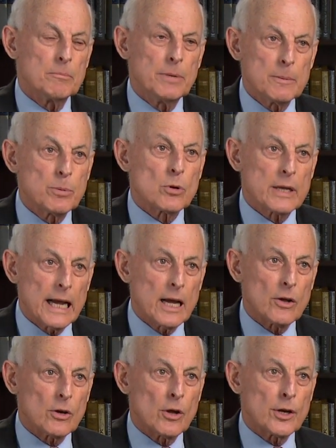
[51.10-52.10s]
People
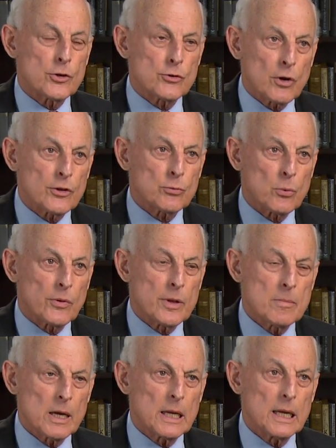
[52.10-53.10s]
count on a trustworthy
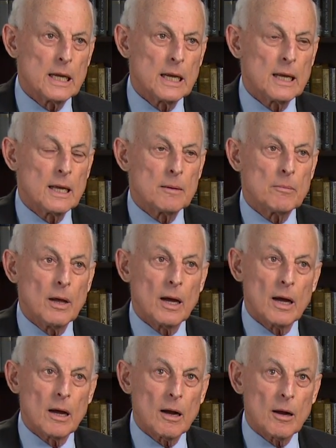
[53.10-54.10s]
money.
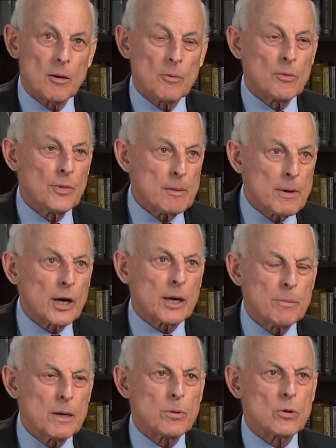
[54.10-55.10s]
The
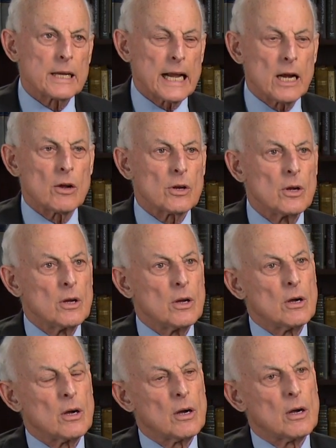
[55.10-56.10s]
American people count
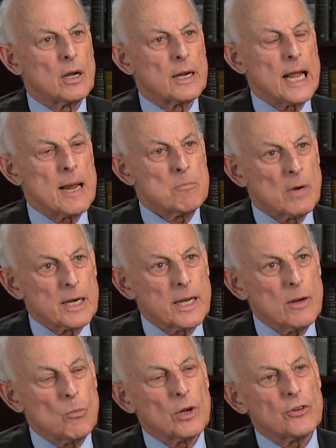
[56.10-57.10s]
on a
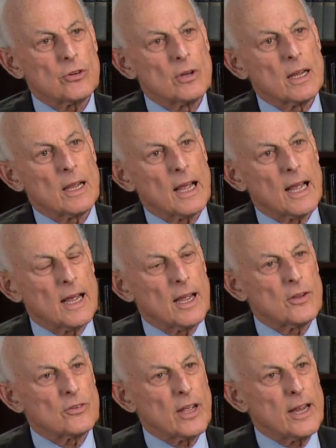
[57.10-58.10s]
money which
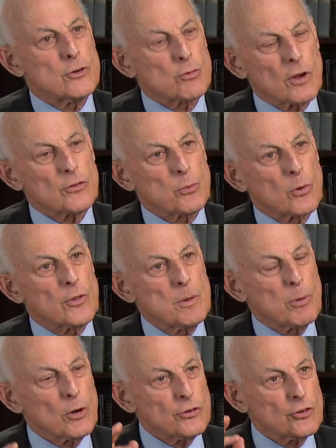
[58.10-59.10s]
has a trustworthy
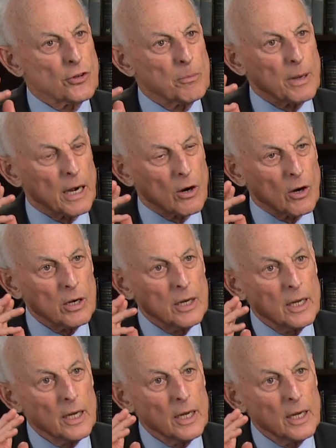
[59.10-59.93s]
purchasing power